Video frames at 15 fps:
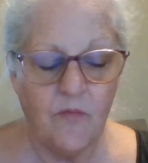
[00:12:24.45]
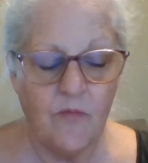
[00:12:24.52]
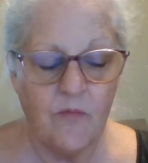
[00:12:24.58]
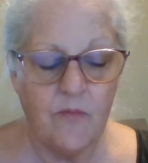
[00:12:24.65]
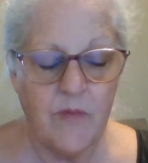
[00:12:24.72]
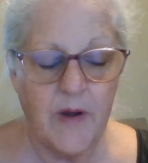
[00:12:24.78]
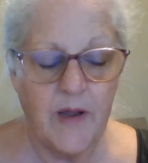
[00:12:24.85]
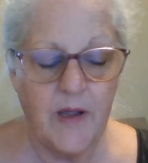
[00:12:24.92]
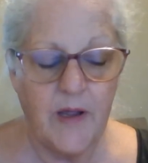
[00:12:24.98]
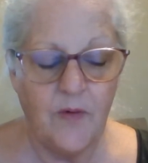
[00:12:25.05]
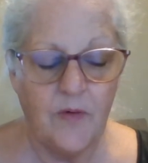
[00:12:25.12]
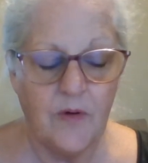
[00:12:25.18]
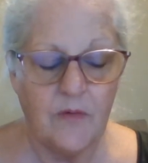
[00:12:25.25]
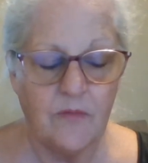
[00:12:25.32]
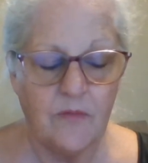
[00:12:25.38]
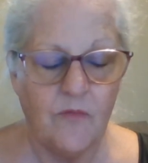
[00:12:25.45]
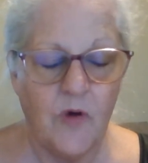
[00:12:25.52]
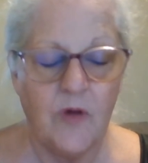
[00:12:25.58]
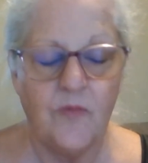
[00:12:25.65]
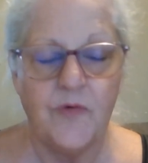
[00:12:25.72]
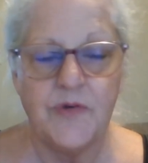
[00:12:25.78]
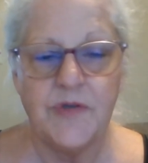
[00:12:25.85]
my
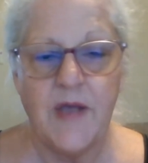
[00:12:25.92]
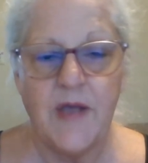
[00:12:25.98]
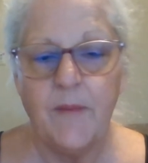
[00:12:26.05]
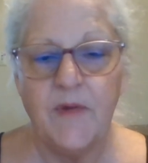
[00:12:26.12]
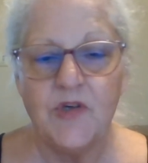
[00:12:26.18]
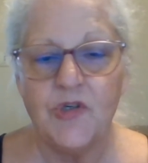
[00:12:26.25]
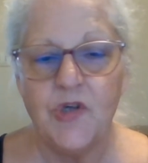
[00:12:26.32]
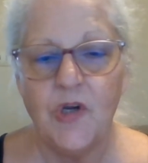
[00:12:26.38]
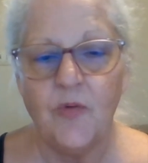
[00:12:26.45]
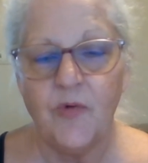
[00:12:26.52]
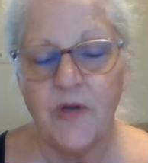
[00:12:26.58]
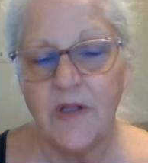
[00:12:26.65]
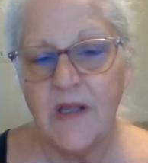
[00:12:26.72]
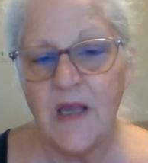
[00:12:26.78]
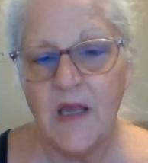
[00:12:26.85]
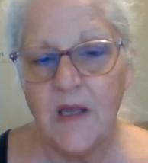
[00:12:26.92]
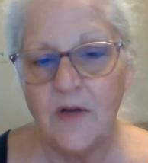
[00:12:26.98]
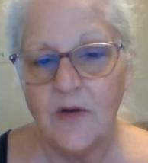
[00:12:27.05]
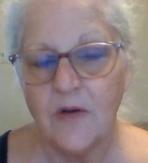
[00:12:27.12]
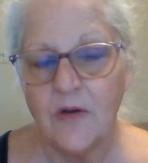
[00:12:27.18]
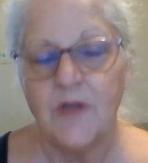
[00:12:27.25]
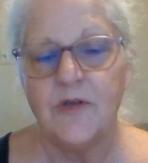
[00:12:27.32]
one was, how much do you really
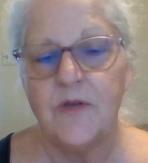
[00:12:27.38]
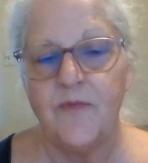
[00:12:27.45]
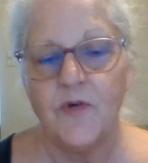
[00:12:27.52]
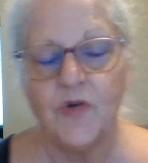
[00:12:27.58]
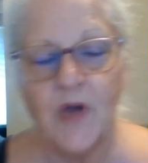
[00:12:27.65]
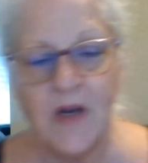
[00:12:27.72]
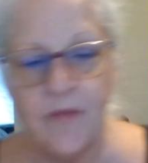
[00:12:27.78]
eat? Because if you're trying